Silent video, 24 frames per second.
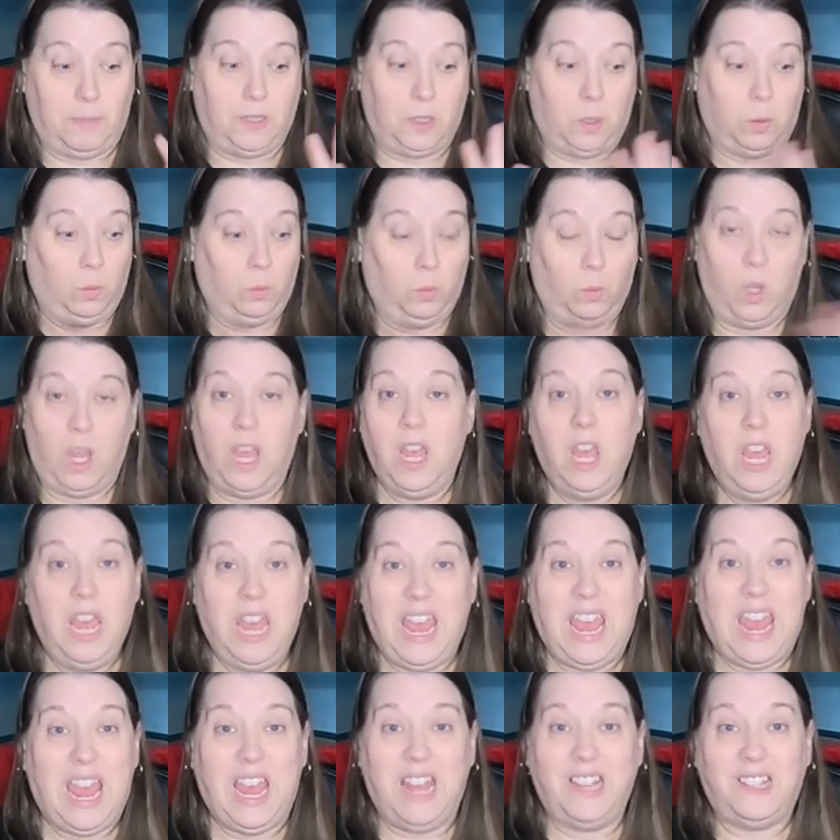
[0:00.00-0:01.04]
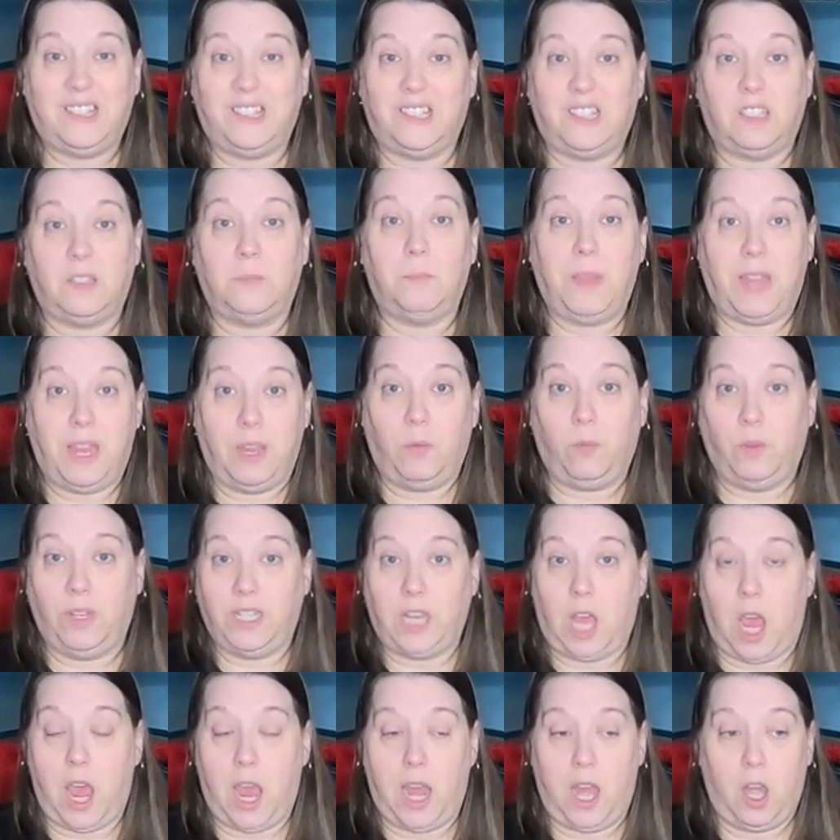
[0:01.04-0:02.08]
So it's being
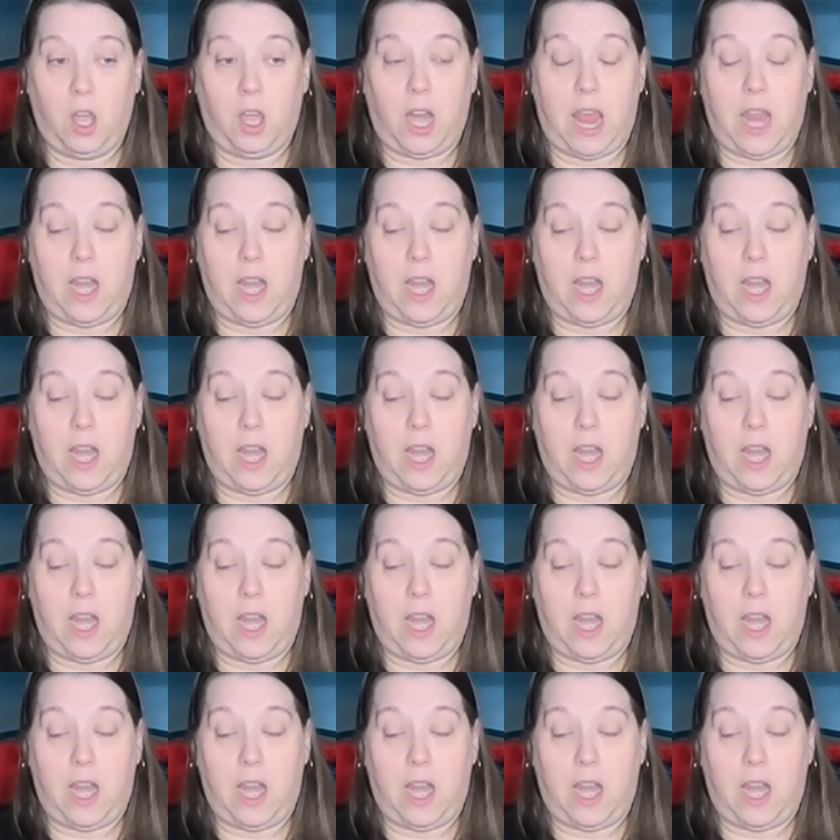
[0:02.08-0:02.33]
retired,